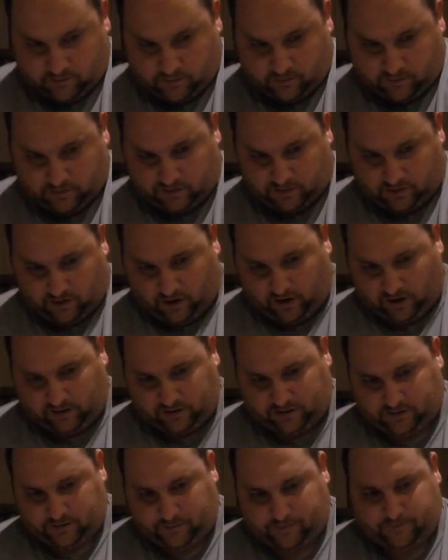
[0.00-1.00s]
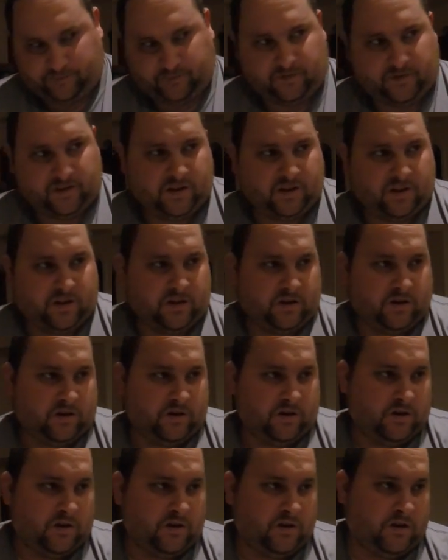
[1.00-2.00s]
Which is awesome.
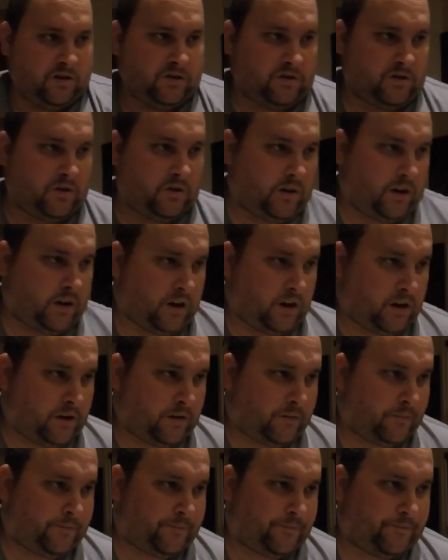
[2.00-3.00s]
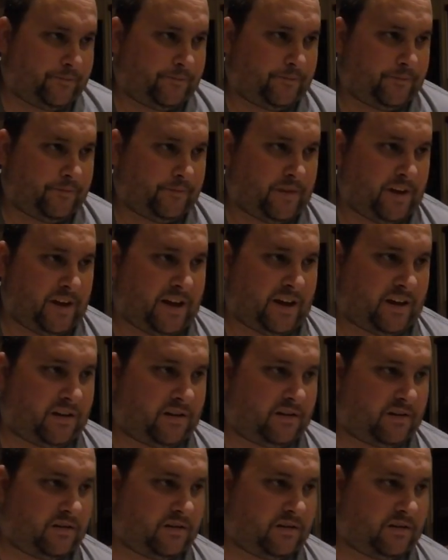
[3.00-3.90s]
So, yeah.